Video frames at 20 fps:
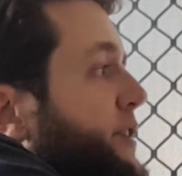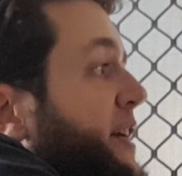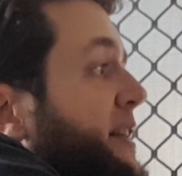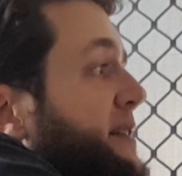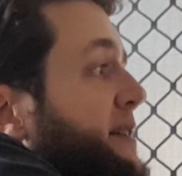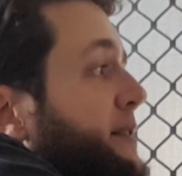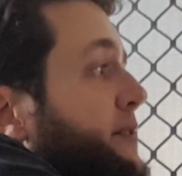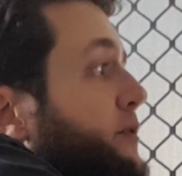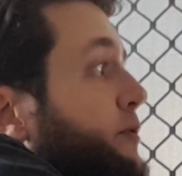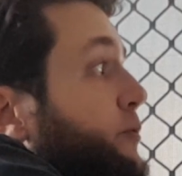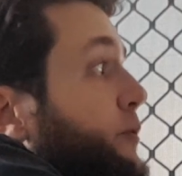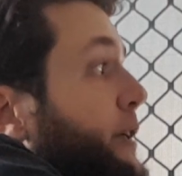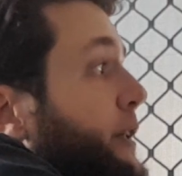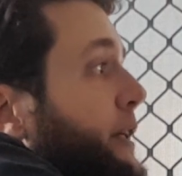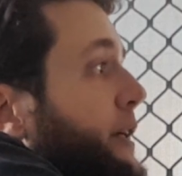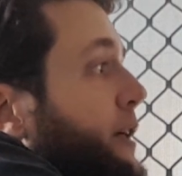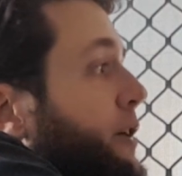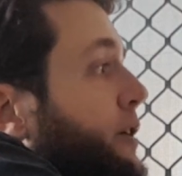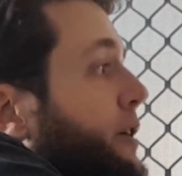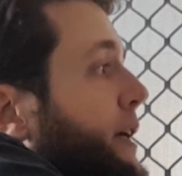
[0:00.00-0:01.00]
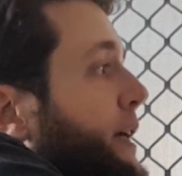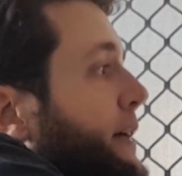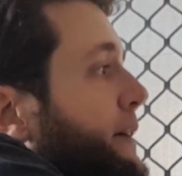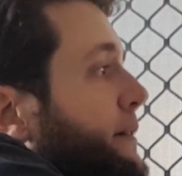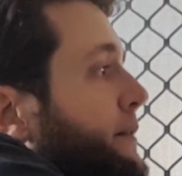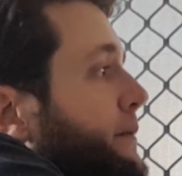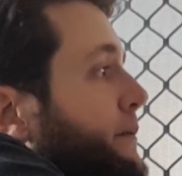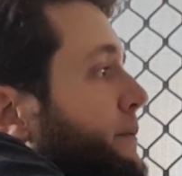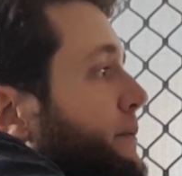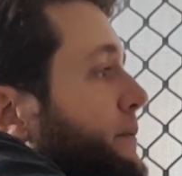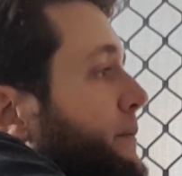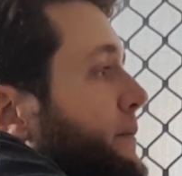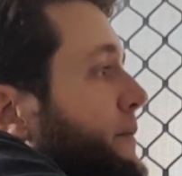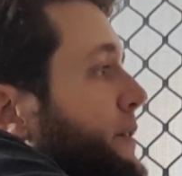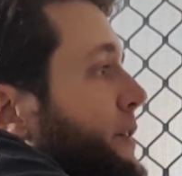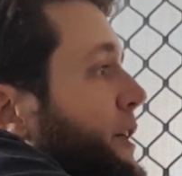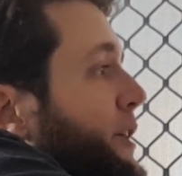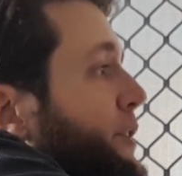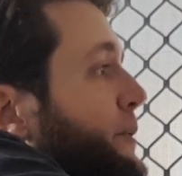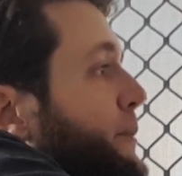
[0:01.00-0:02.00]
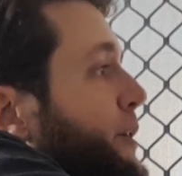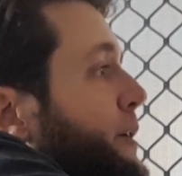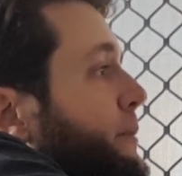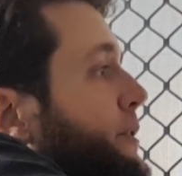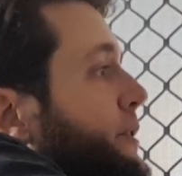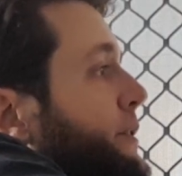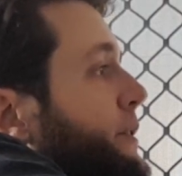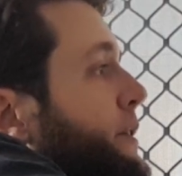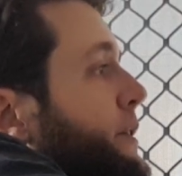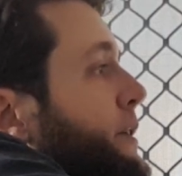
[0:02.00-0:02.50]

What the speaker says: That's still really high at the moment